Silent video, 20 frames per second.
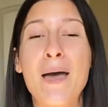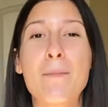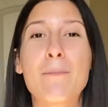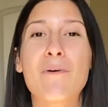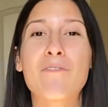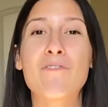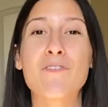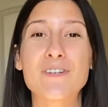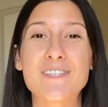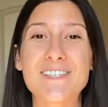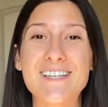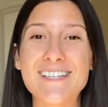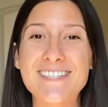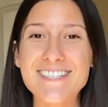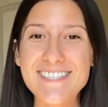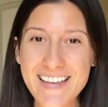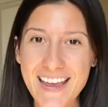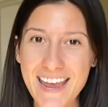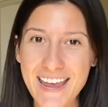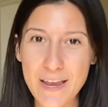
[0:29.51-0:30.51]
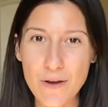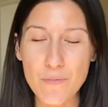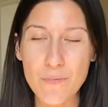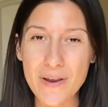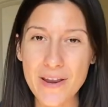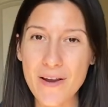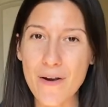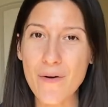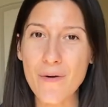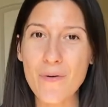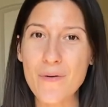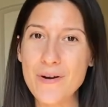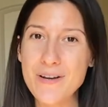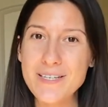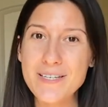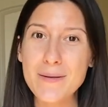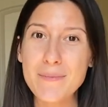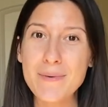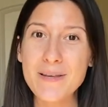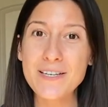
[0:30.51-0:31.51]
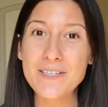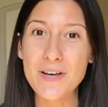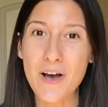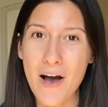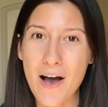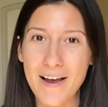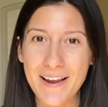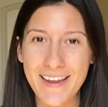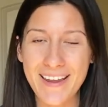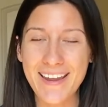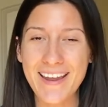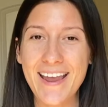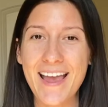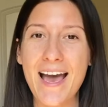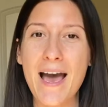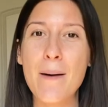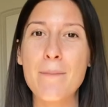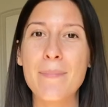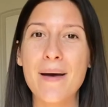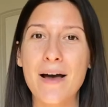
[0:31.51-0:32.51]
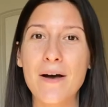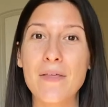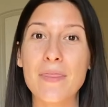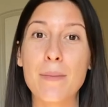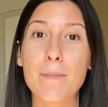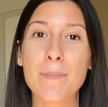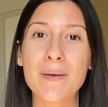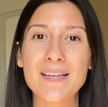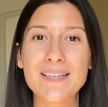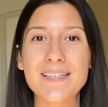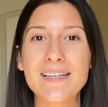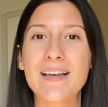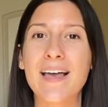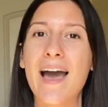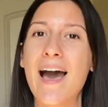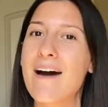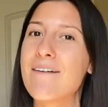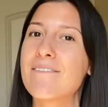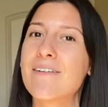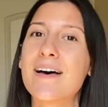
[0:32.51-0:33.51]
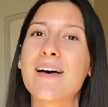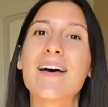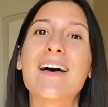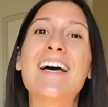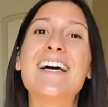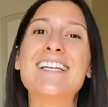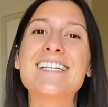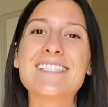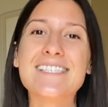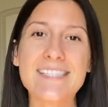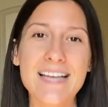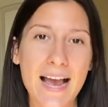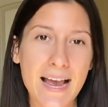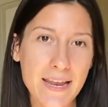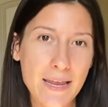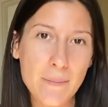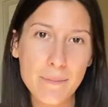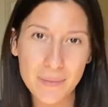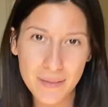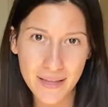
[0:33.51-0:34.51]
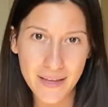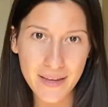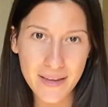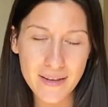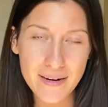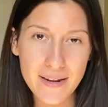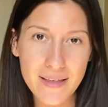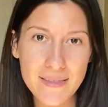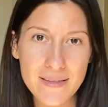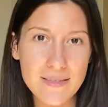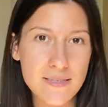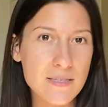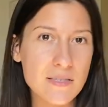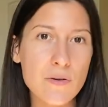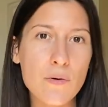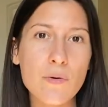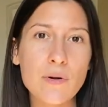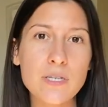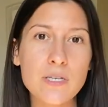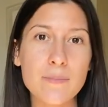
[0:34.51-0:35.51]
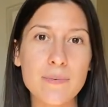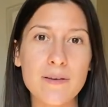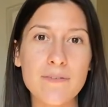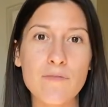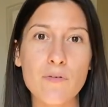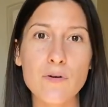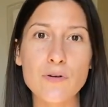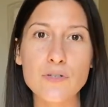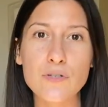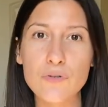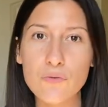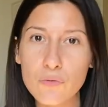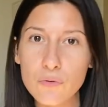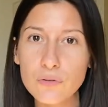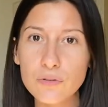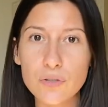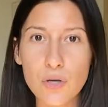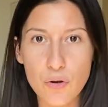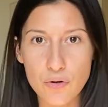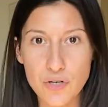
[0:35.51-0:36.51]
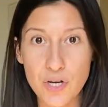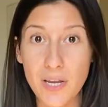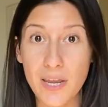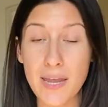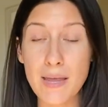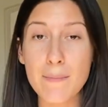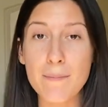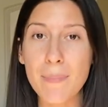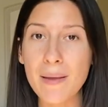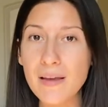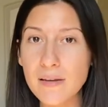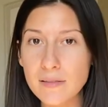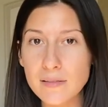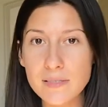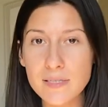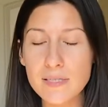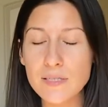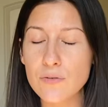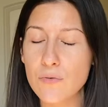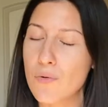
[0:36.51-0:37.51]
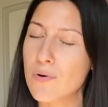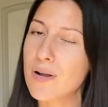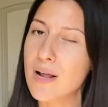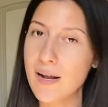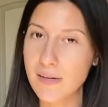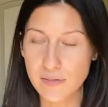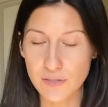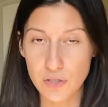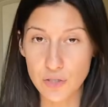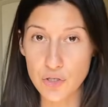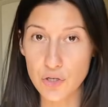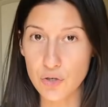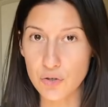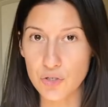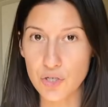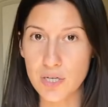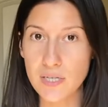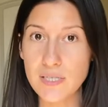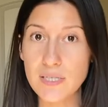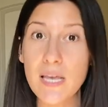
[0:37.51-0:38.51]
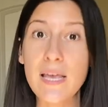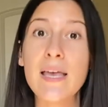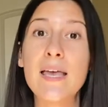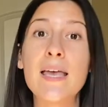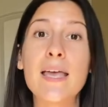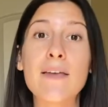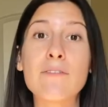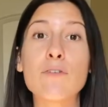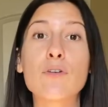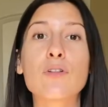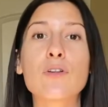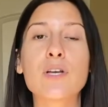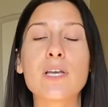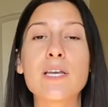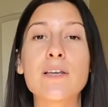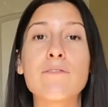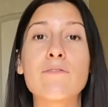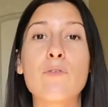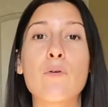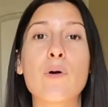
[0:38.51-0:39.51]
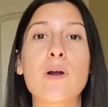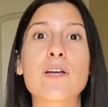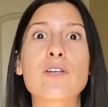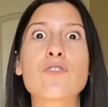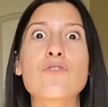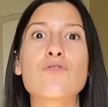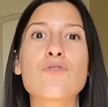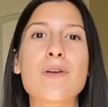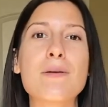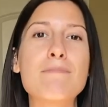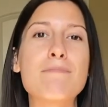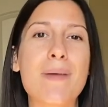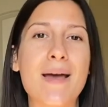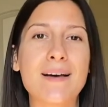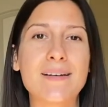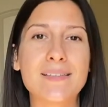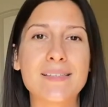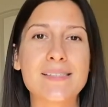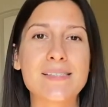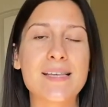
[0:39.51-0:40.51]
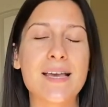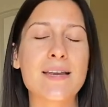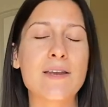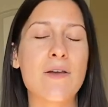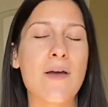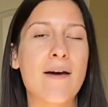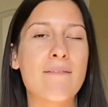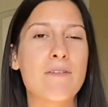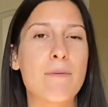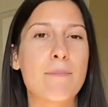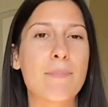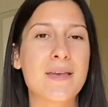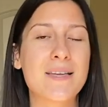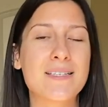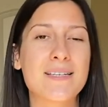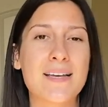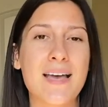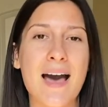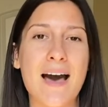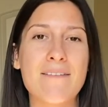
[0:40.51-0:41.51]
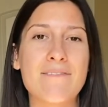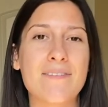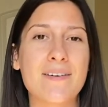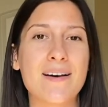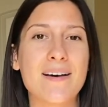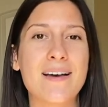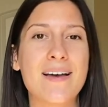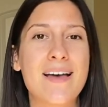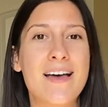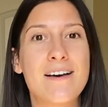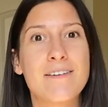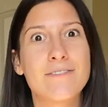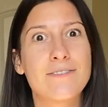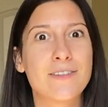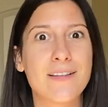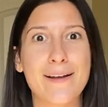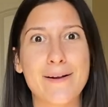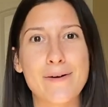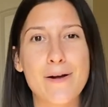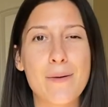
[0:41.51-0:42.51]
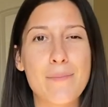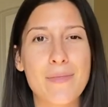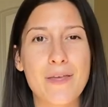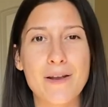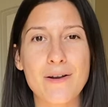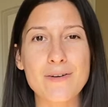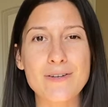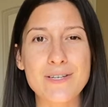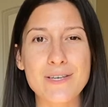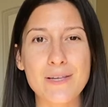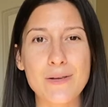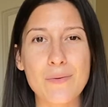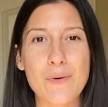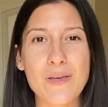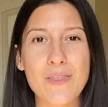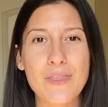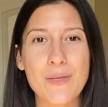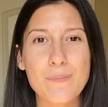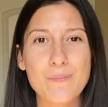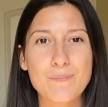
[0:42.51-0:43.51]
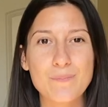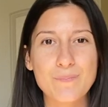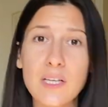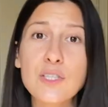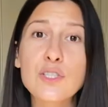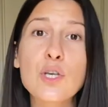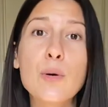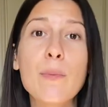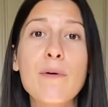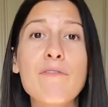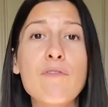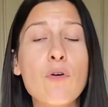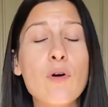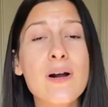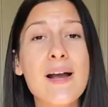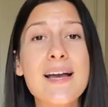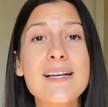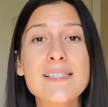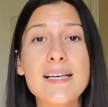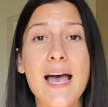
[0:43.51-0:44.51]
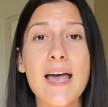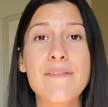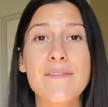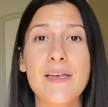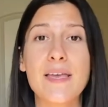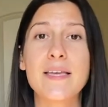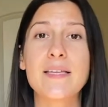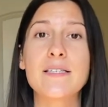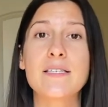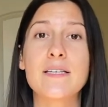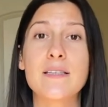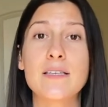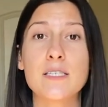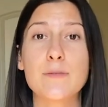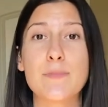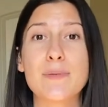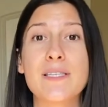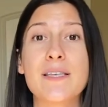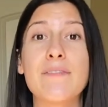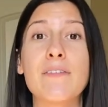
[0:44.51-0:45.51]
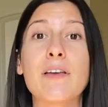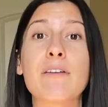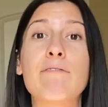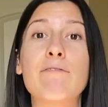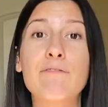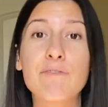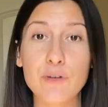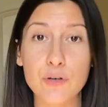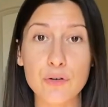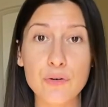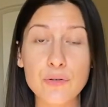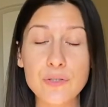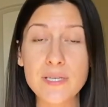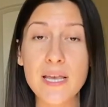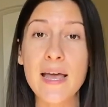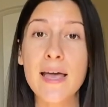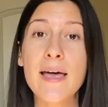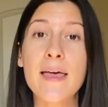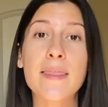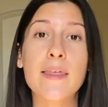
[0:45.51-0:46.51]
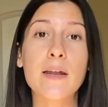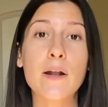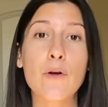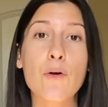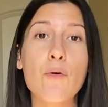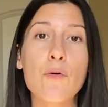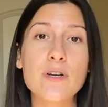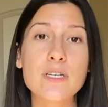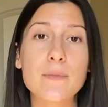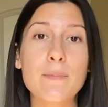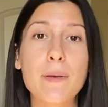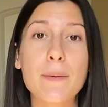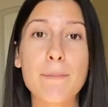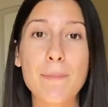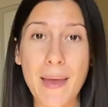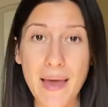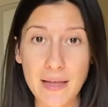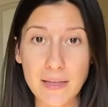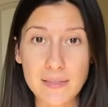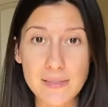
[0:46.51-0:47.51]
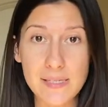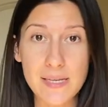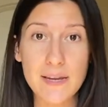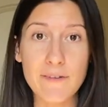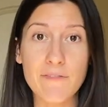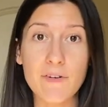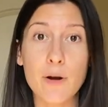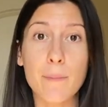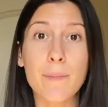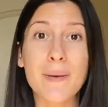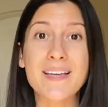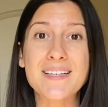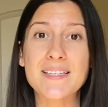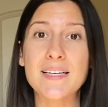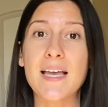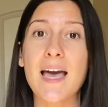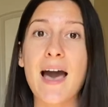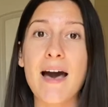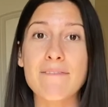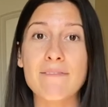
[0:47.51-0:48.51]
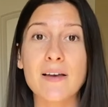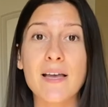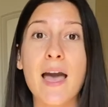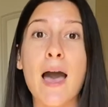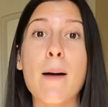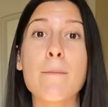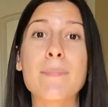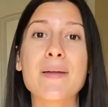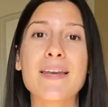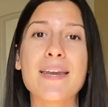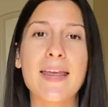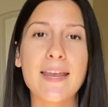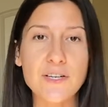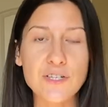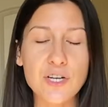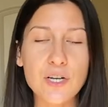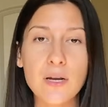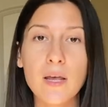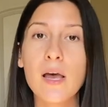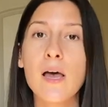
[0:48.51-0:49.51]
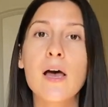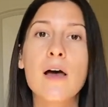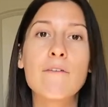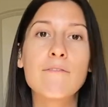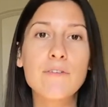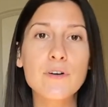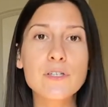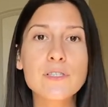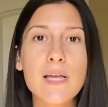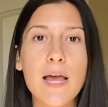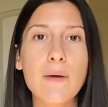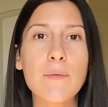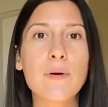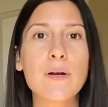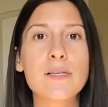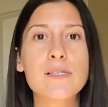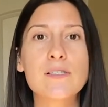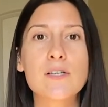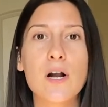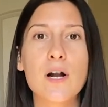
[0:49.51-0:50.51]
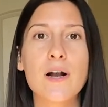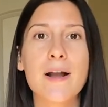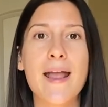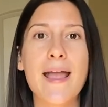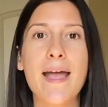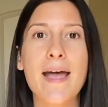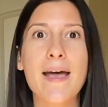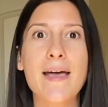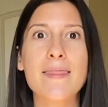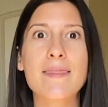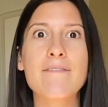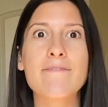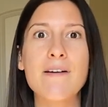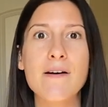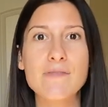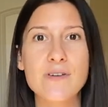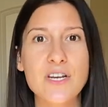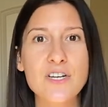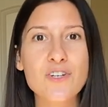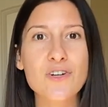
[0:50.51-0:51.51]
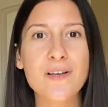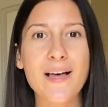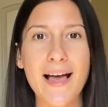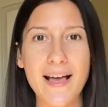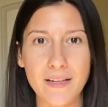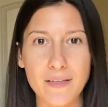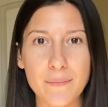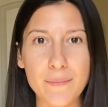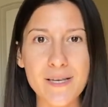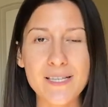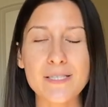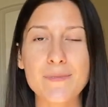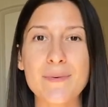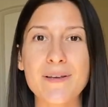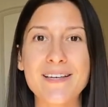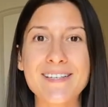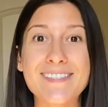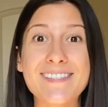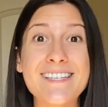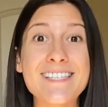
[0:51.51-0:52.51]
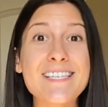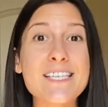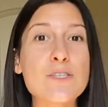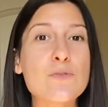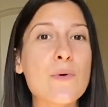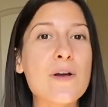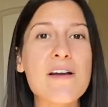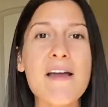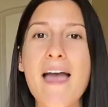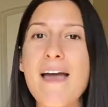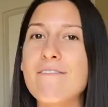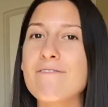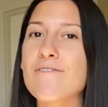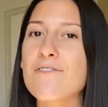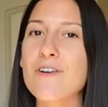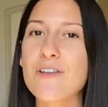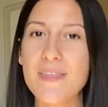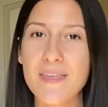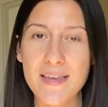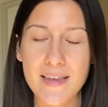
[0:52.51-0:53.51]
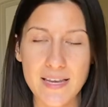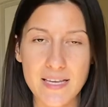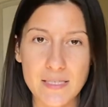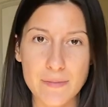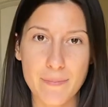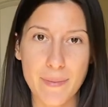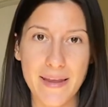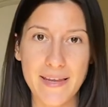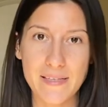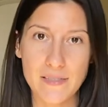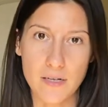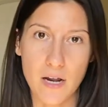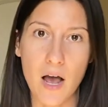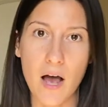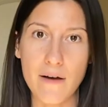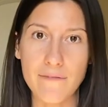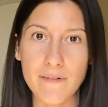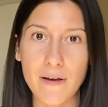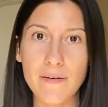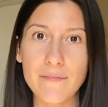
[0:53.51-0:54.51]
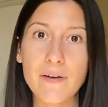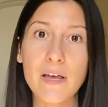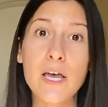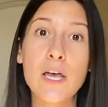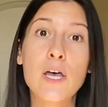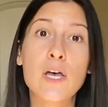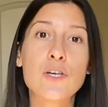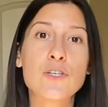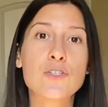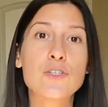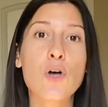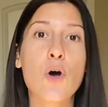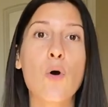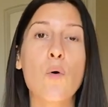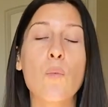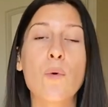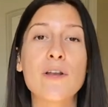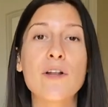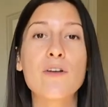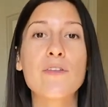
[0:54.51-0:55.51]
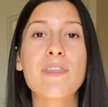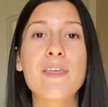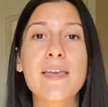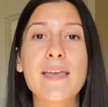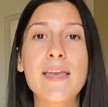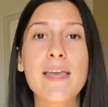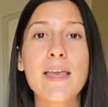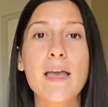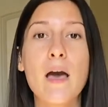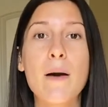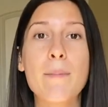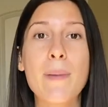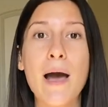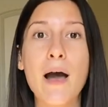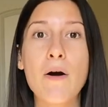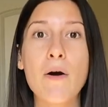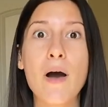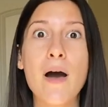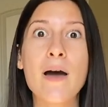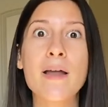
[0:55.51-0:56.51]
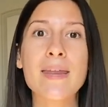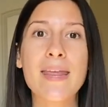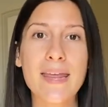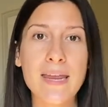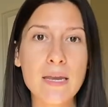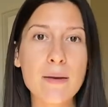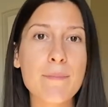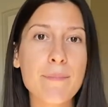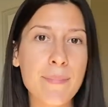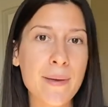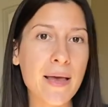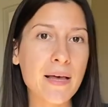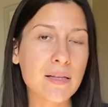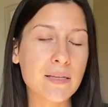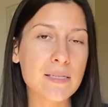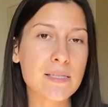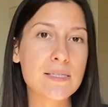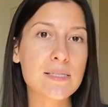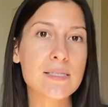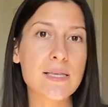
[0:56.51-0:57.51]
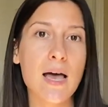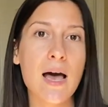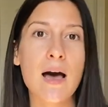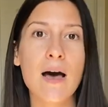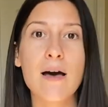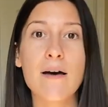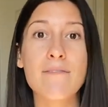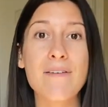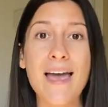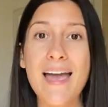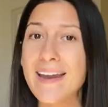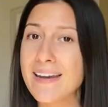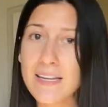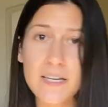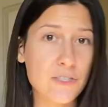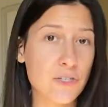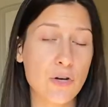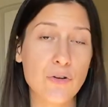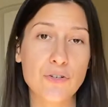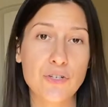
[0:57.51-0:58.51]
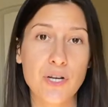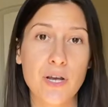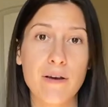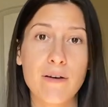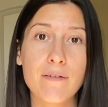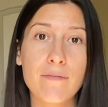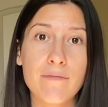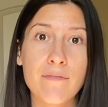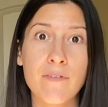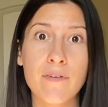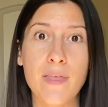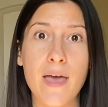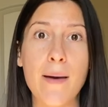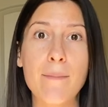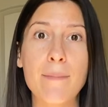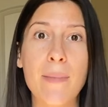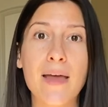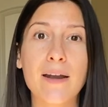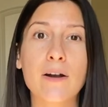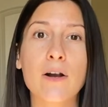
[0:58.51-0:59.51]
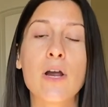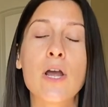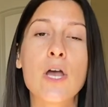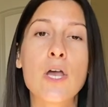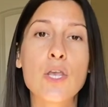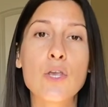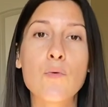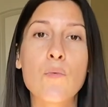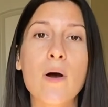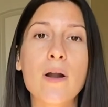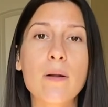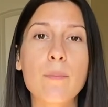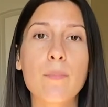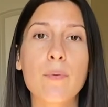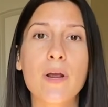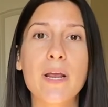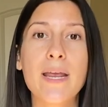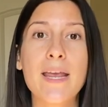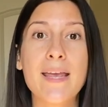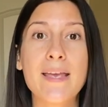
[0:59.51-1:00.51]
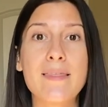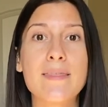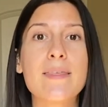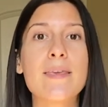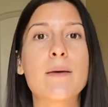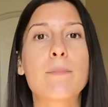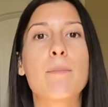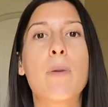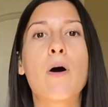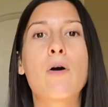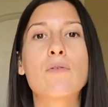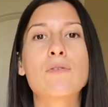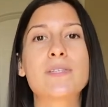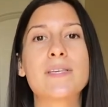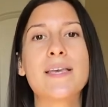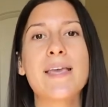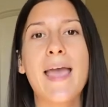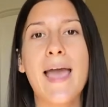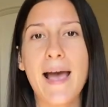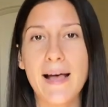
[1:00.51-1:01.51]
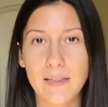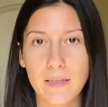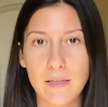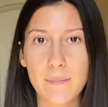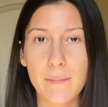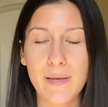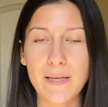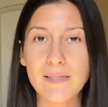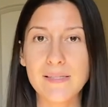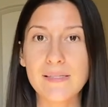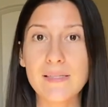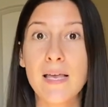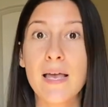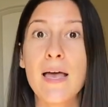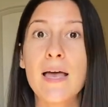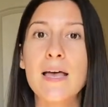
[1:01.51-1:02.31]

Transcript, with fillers: But for today, we are going to be talking about the Pitta Kapha diet plan, and this is going to be for dual doshic imbalances or constitutions if you're looking for extreme balance and you have a Pitta Kapha flare-up that you're dealing with. So before I dive into the specific foods that are going to be balancing for a Pitta Kapha combination, first I wanna start at the foundational elements because this is where everything is based off of. So when you're thinking about an imbalance of any dosha for that matter, you wanna bring in the opposing elements.